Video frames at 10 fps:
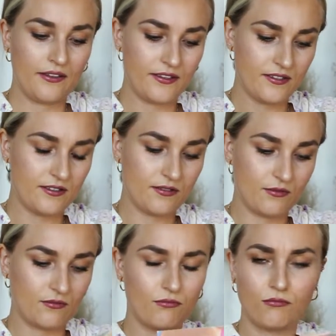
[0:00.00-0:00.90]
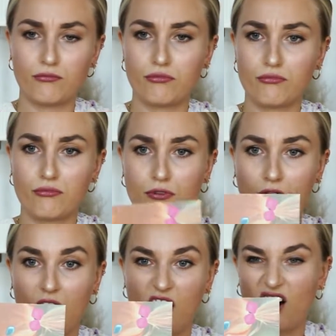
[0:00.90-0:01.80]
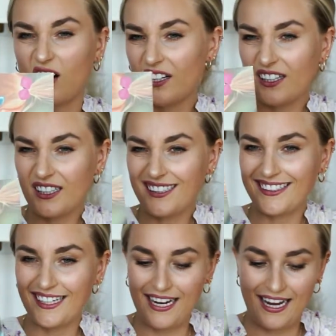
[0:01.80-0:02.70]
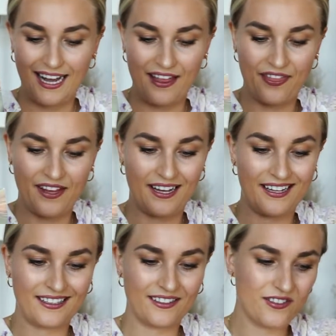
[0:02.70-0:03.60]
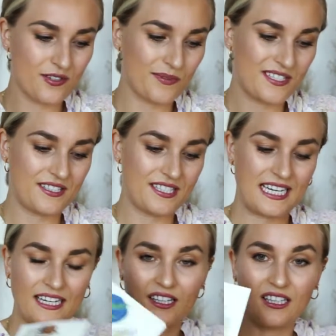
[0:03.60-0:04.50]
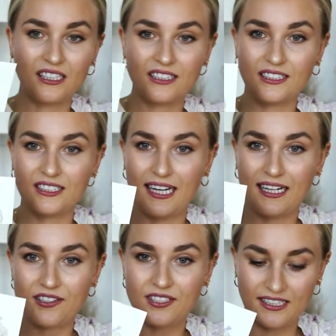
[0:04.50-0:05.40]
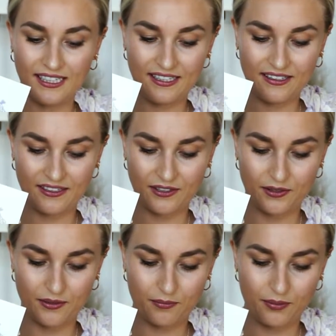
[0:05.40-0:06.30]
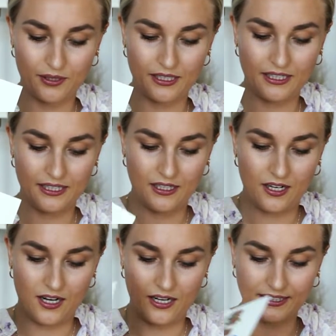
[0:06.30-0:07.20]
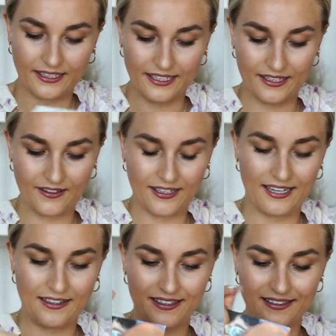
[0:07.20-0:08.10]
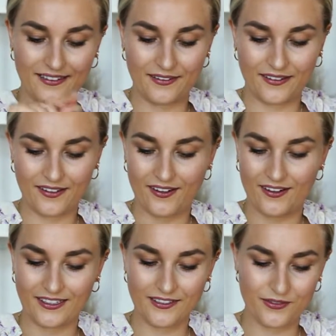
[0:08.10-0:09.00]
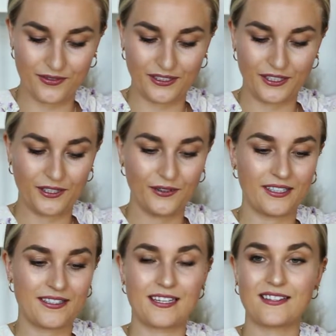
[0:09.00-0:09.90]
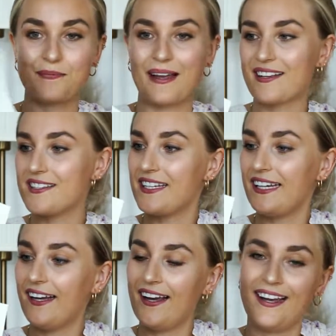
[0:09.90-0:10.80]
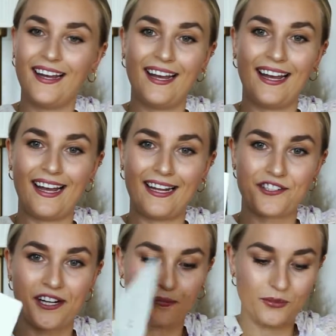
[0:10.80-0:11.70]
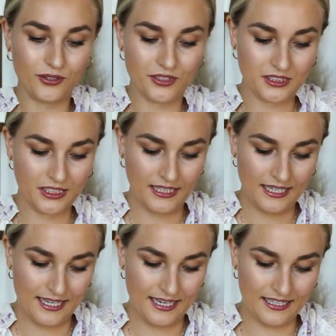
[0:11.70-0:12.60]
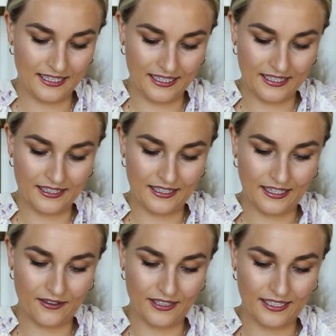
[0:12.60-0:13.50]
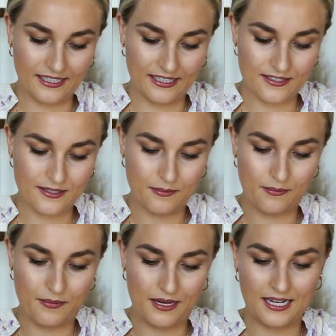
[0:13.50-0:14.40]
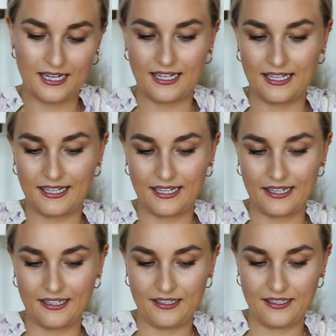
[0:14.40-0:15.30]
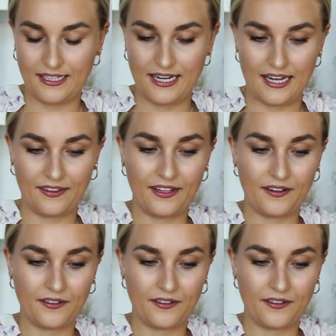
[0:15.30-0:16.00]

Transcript: this card and then some stickers actually that you can put on here, and then the card is really cute. It says merci and Jacquemus, and then there is my I